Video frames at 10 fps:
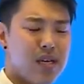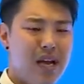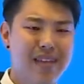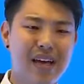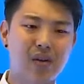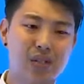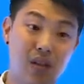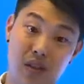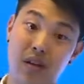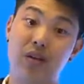And that was in the
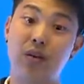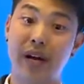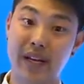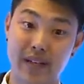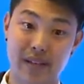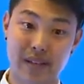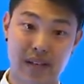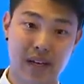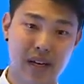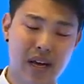third grade.
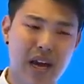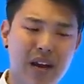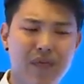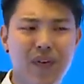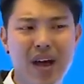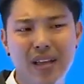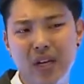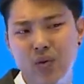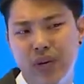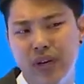And I
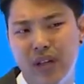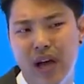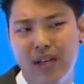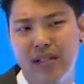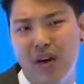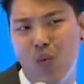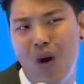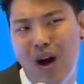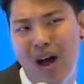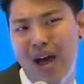finally realized that
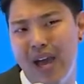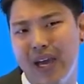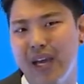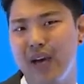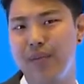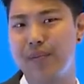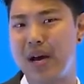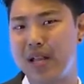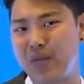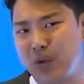why my
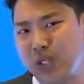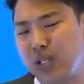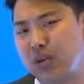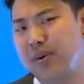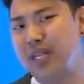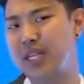life was a little bit